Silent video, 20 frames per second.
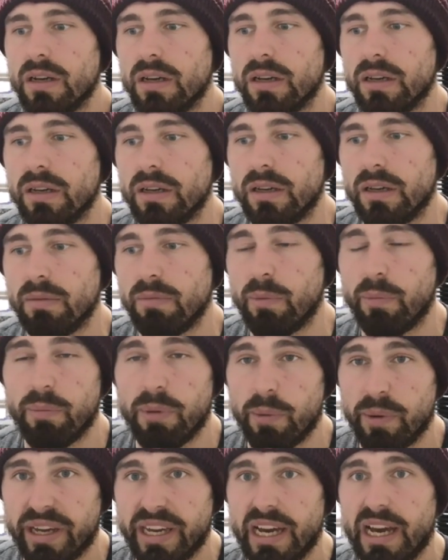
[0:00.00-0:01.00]

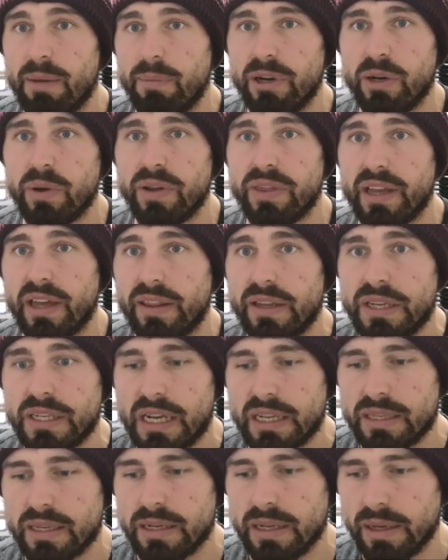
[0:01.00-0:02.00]
But we can't be doing that this
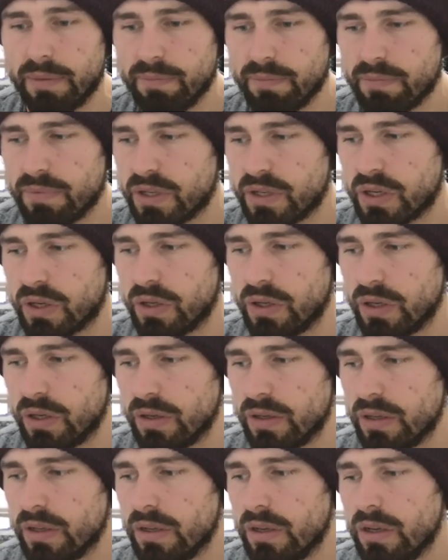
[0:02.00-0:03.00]
Saturday.
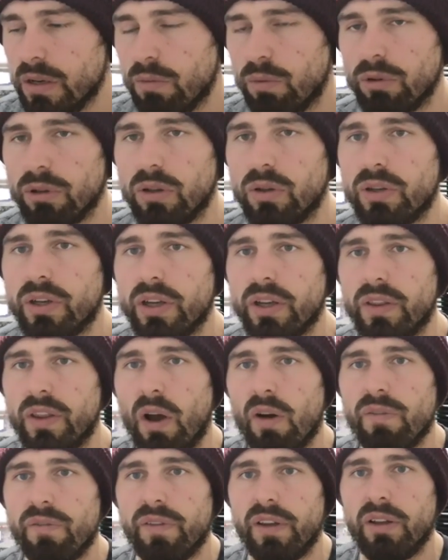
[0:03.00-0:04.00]
So we'll look at the
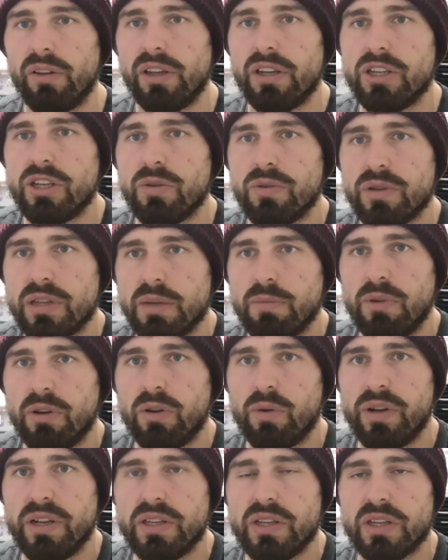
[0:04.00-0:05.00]
off-field issues, and then we'll
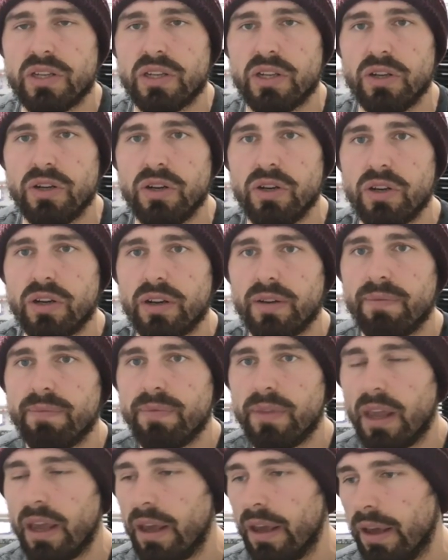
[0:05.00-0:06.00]
go into Stoke.
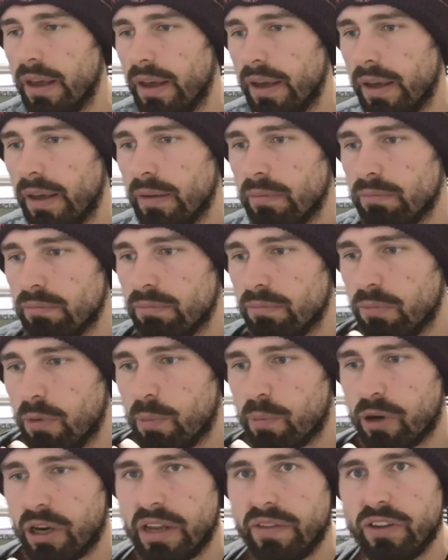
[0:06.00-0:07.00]
We'll
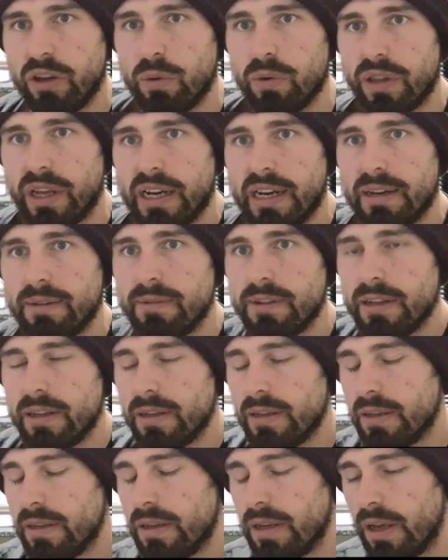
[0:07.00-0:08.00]
preview that.
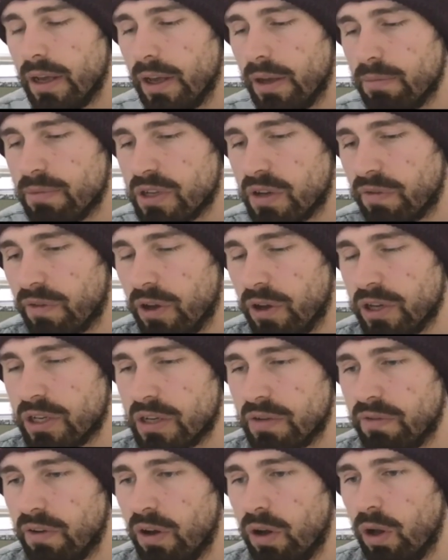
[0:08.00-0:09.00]
So
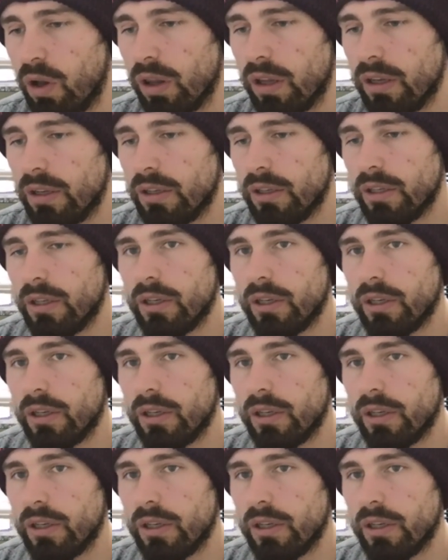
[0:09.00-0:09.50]
first of all,